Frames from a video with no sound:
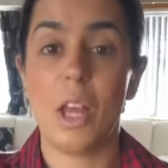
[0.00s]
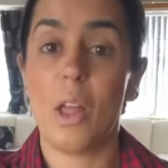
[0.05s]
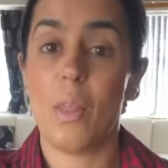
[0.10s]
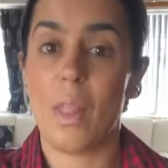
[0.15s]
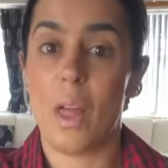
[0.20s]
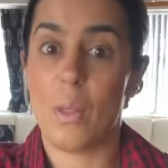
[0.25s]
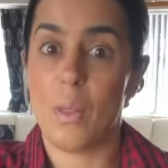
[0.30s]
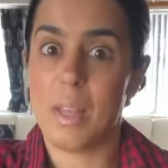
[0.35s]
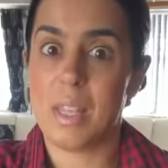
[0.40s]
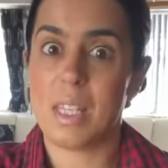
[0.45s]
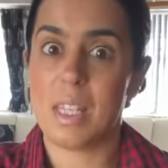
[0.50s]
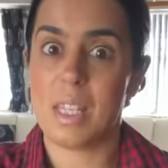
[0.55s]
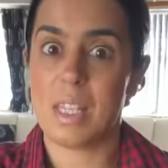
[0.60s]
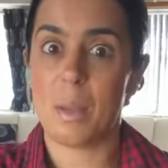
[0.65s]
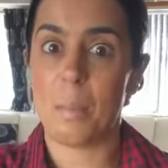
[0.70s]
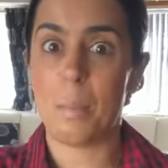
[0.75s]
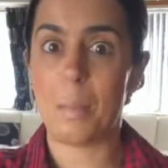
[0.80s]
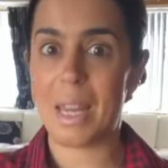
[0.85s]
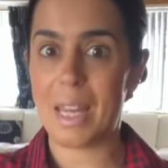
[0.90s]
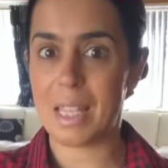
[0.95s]
Now this is
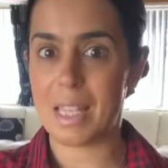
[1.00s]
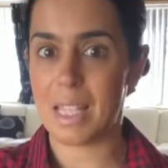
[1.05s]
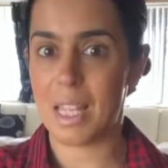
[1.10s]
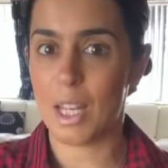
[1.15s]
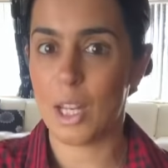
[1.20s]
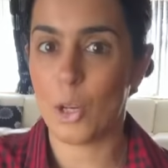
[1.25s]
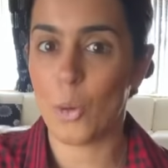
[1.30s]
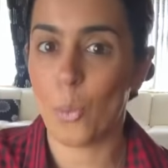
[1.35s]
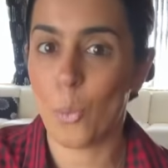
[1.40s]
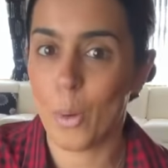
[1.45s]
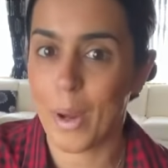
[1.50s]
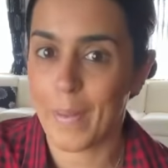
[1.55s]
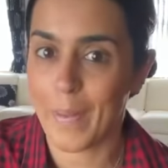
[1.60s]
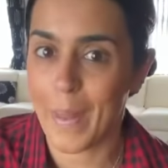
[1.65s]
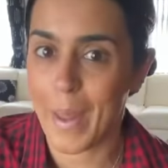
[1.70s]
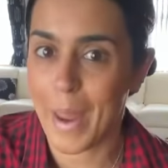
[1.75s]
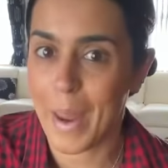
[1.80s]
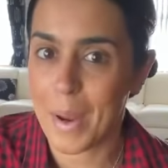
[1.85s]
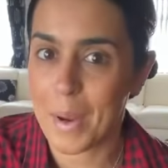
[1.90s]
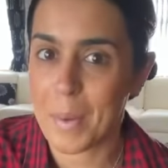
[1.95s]
amazing with
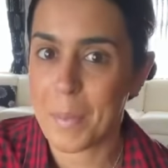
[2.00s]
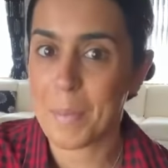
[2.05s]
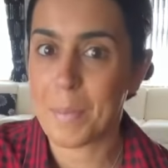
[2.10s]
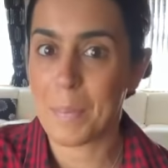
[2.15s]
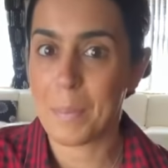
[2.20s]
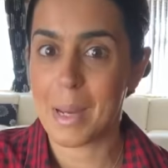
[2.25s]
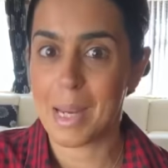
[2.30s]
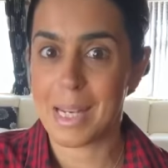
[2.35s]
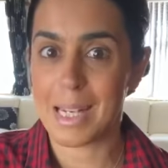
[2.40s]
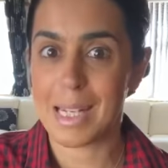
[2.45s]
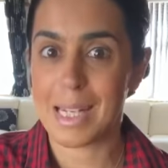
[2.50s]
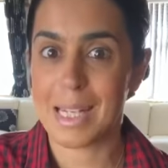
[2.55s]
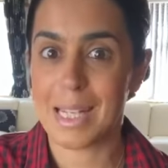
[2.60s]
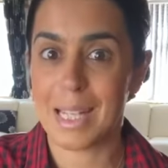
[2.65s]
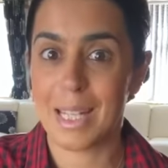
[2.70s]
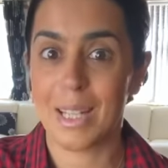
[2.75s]
a mint